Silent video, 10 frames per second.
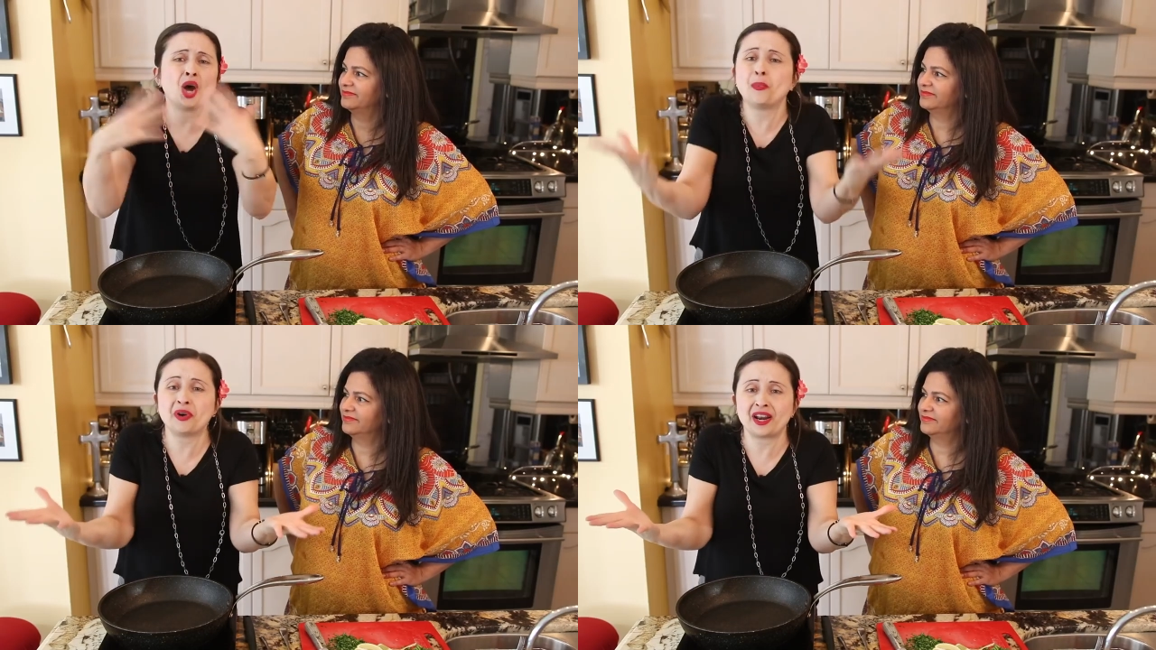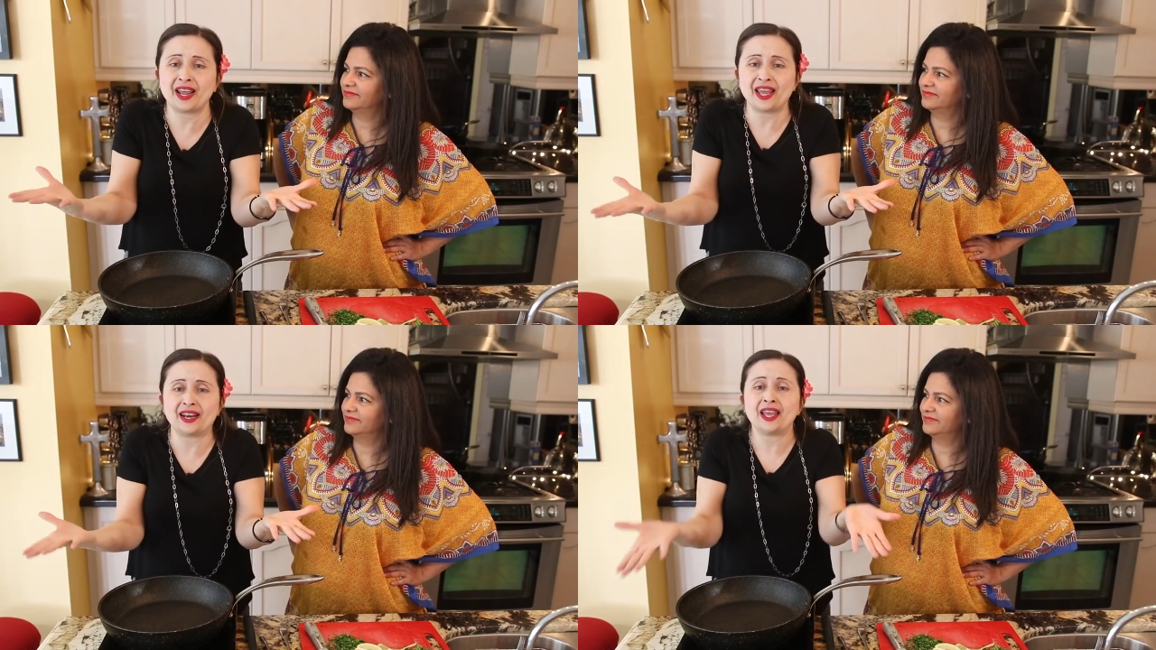Speaker 1: don't put
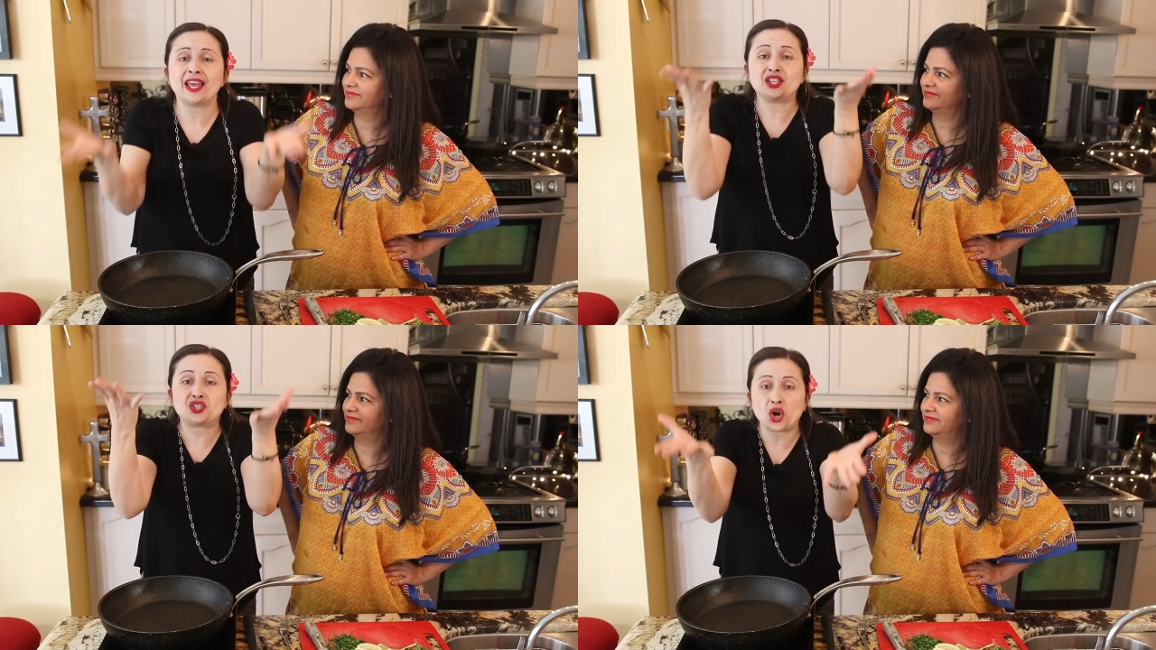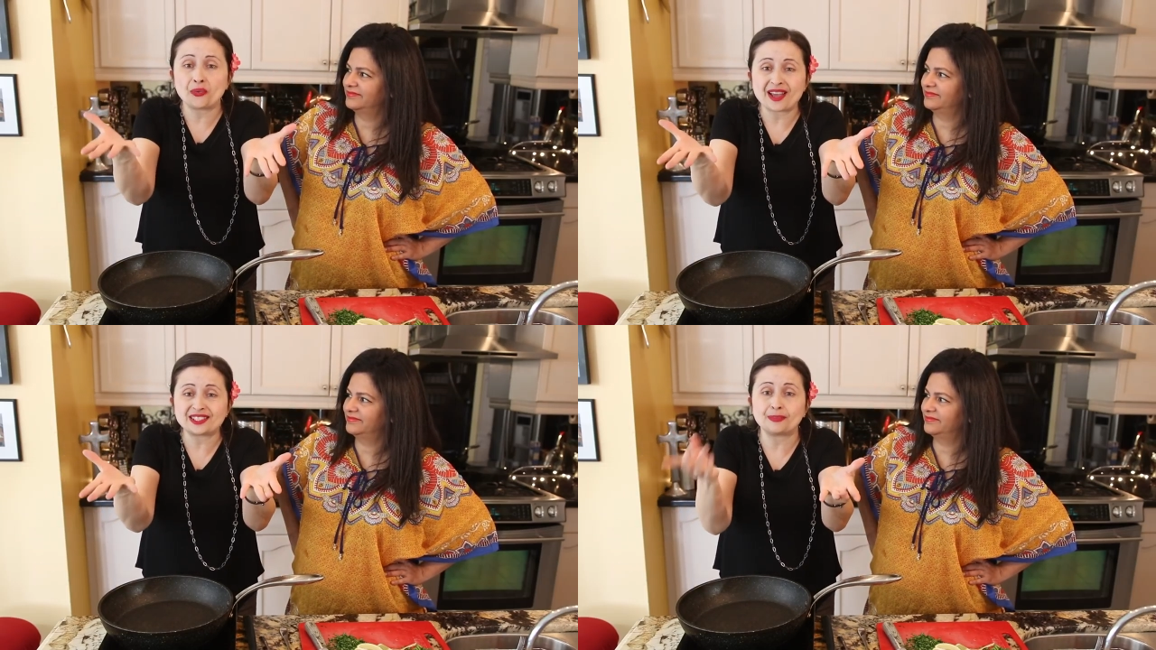it in. It's your
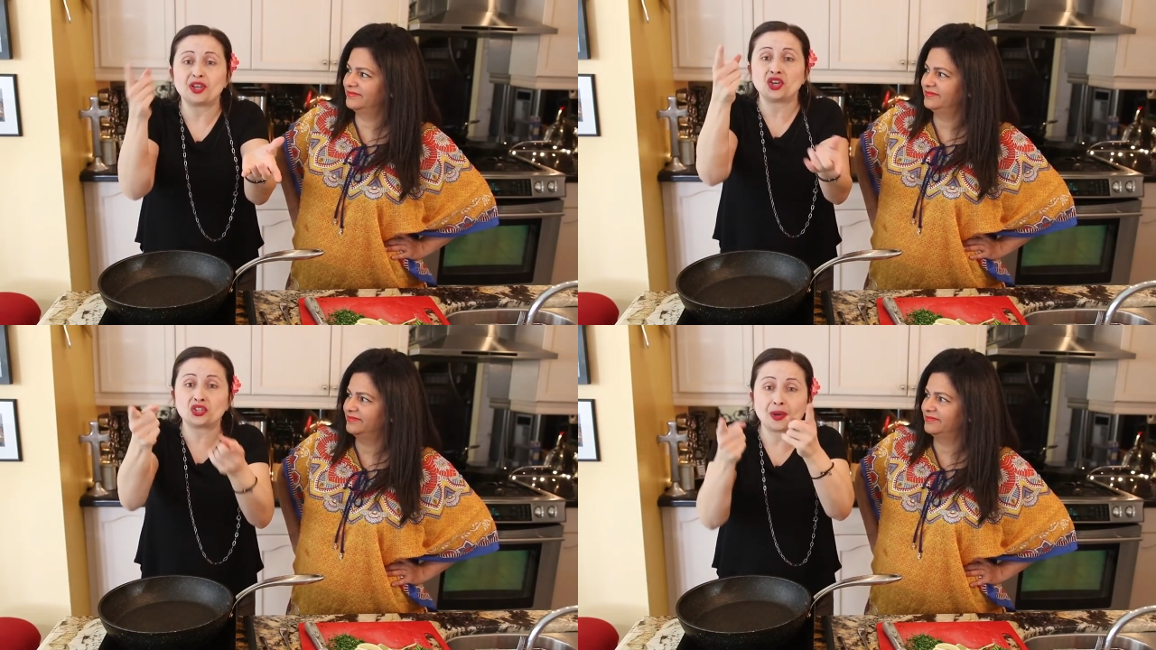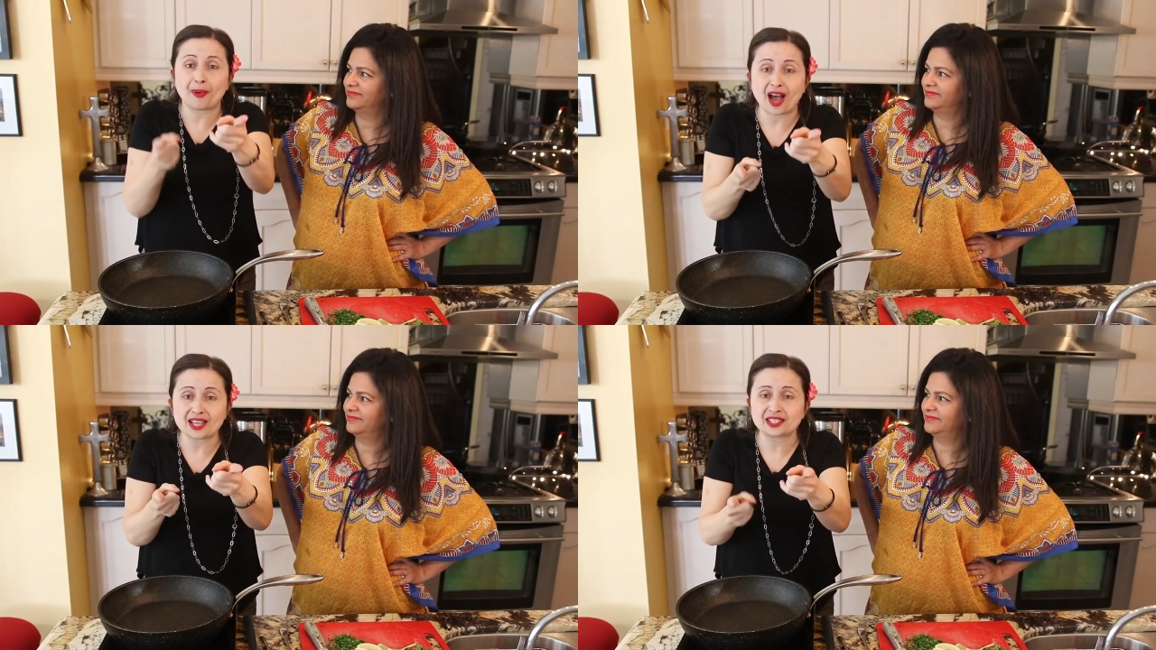recipe, you're the
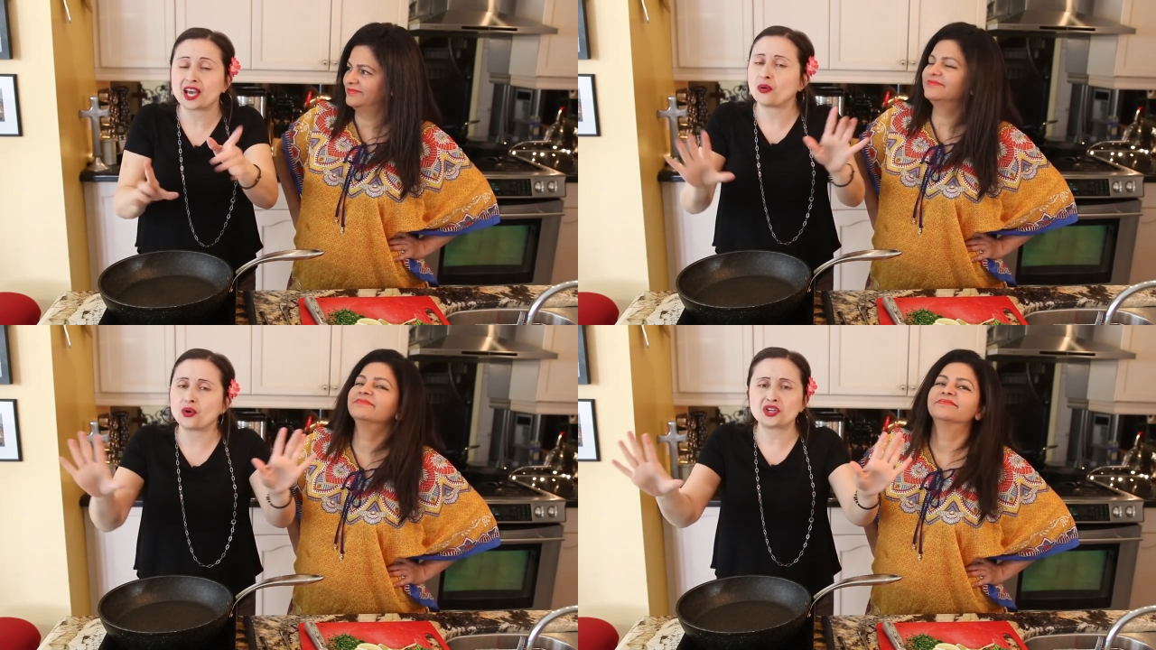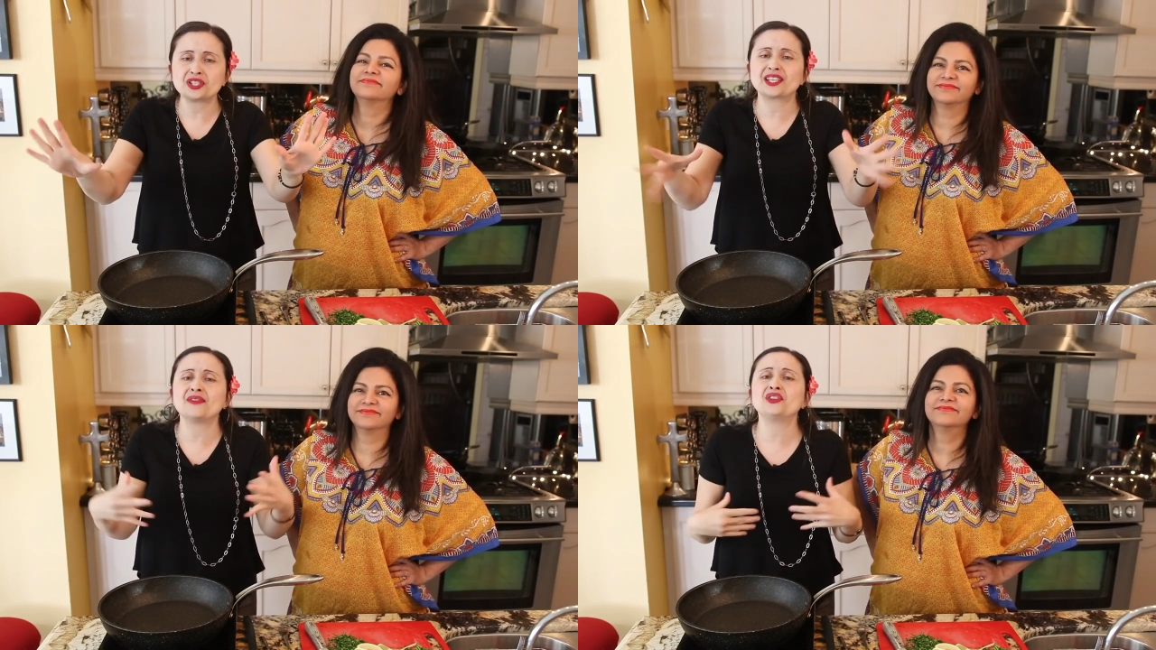boss. We're
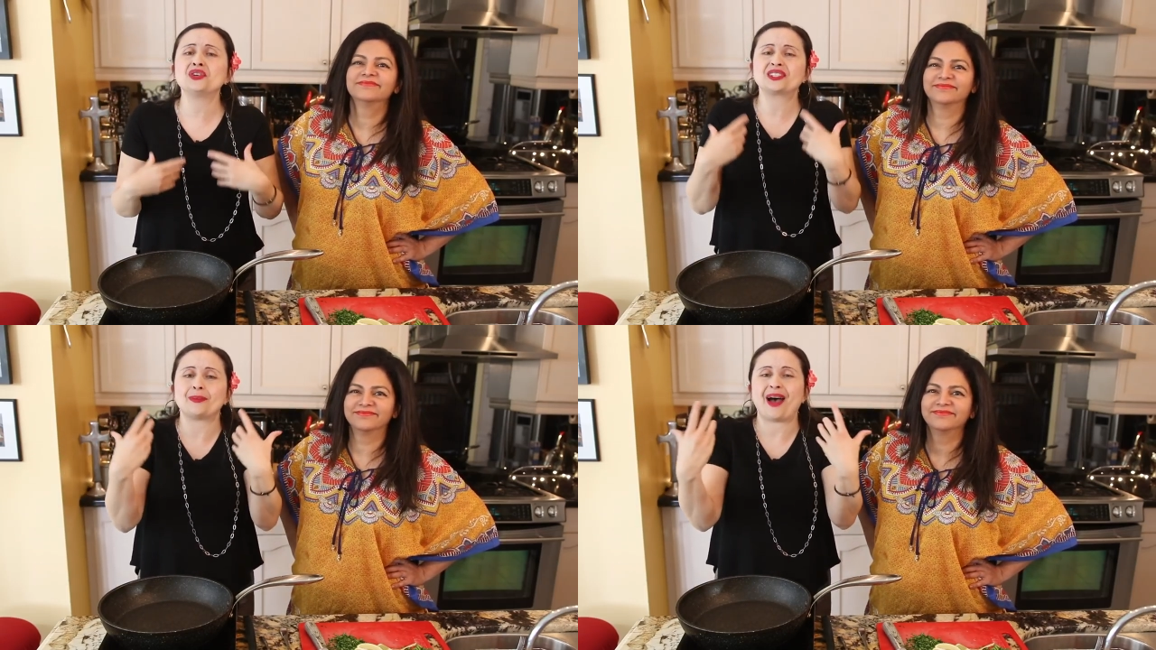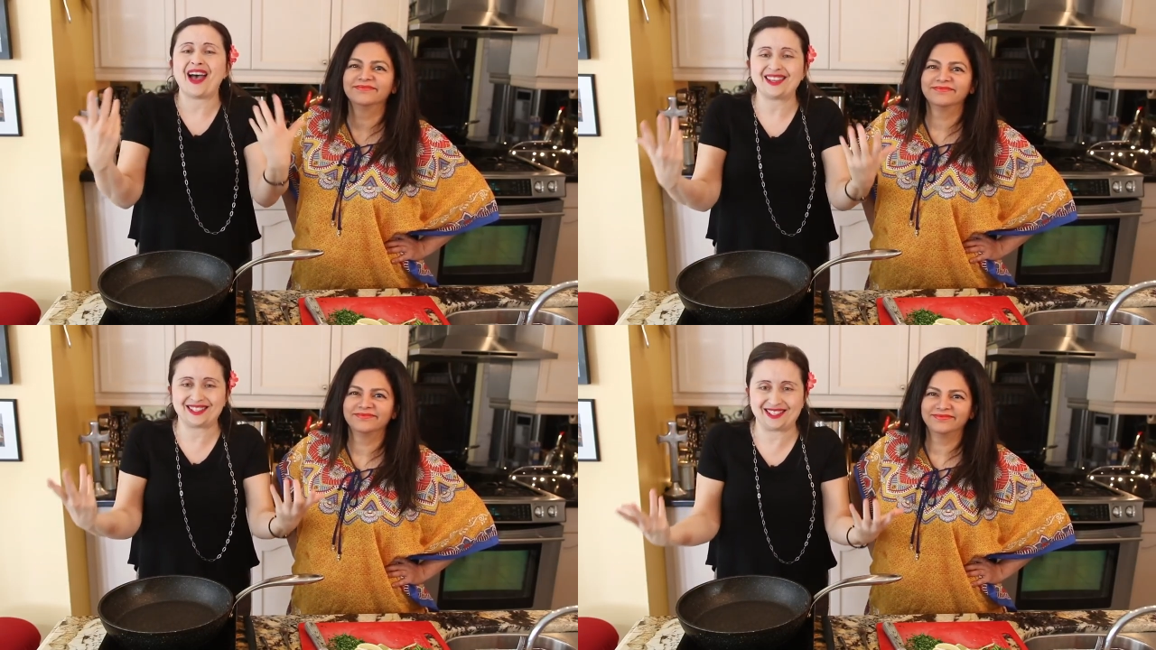just giving you some
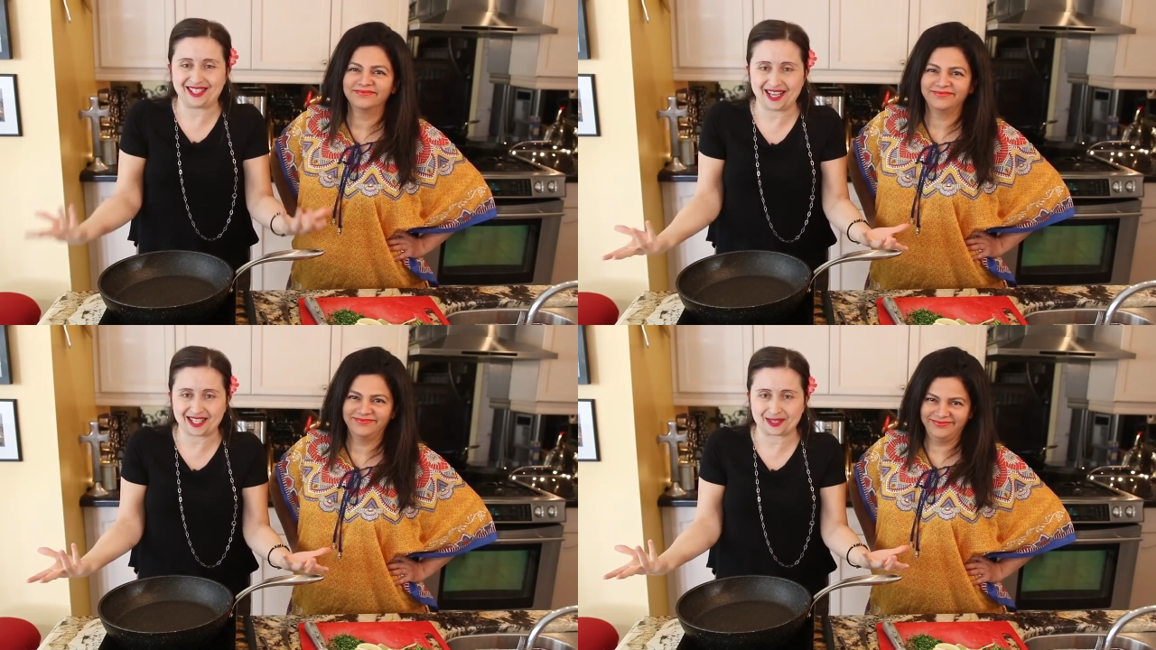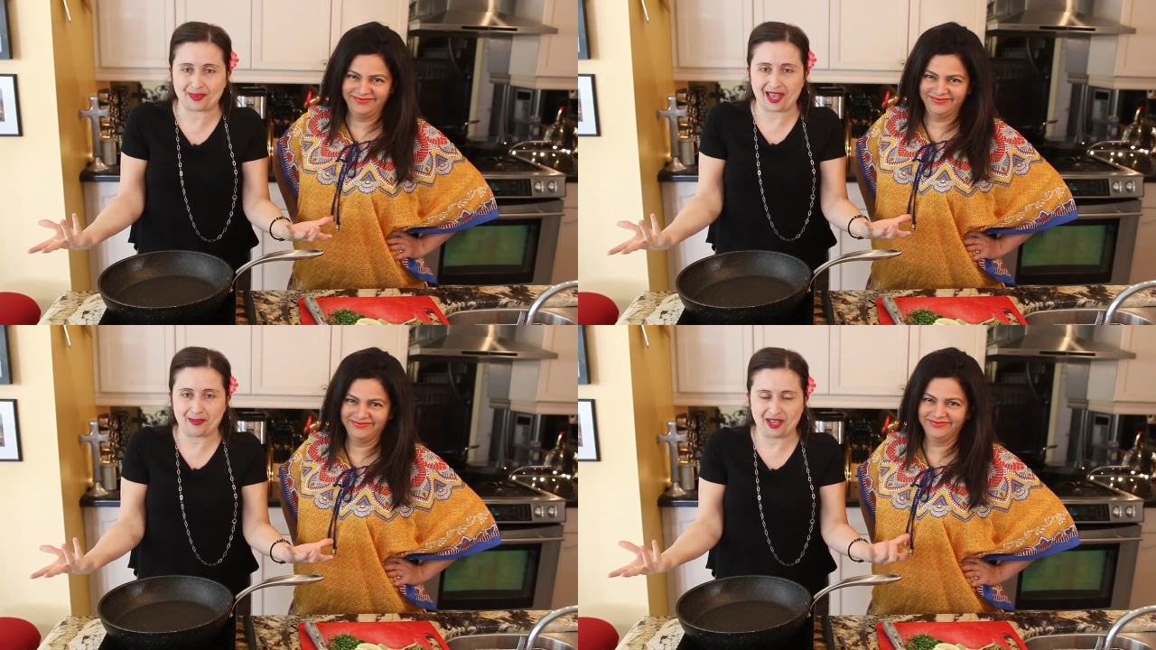ideas,
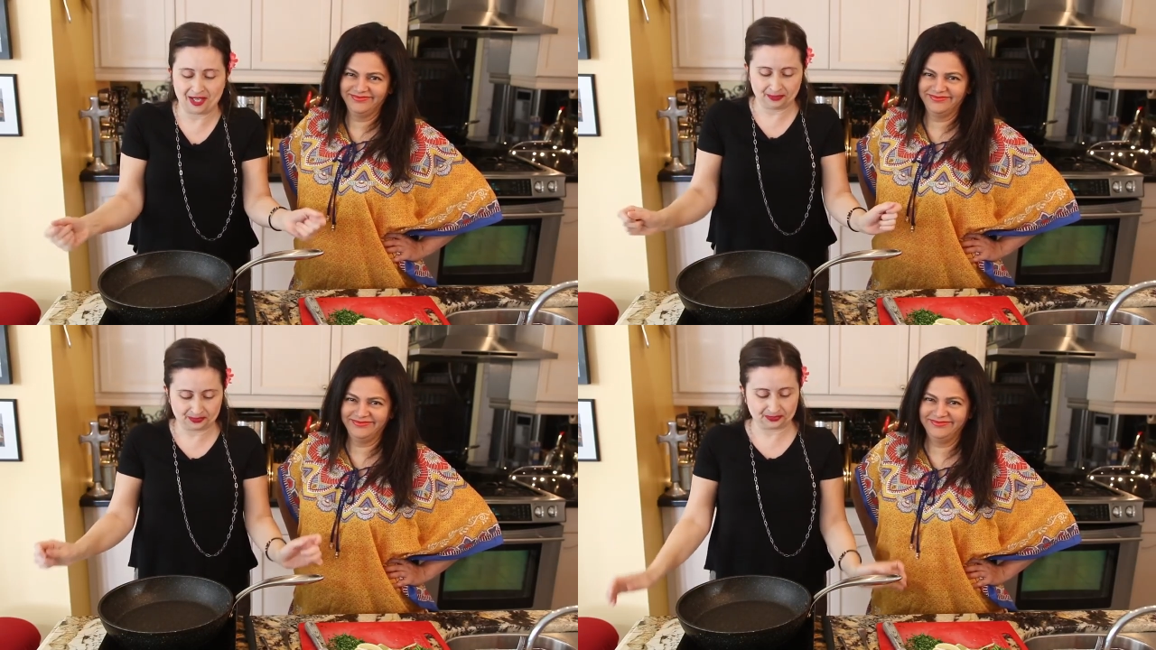baby.